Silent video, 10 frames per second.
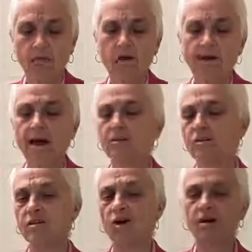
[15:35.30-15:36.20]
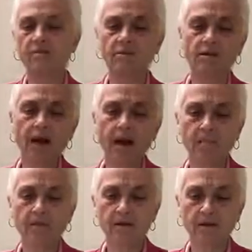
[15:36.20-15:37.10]
Recounting all that had
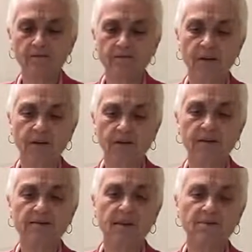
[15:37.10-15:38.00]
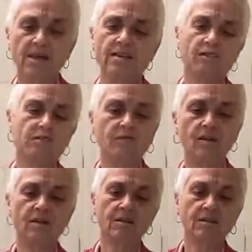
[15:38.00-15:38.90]
happened, he fell at the sage's
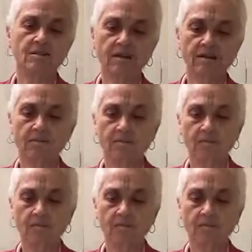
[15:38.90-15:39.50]
feet and said,